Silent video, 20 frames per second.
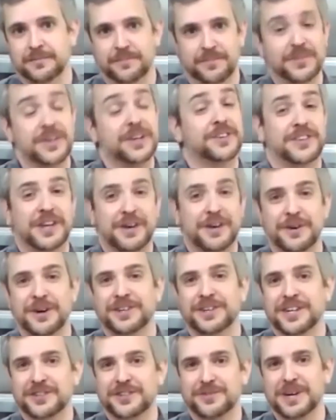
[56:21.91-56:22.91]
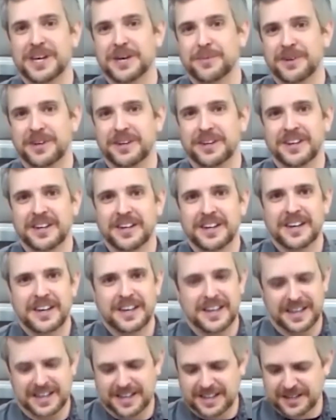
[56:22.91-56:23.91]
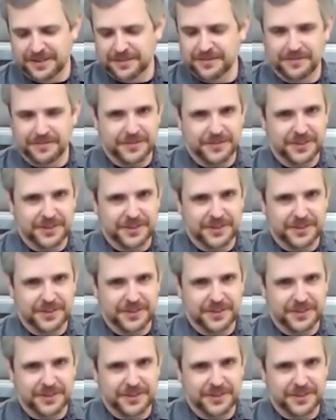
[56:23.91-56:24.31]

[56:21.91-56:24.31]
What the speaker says: a savory Dutch baby, and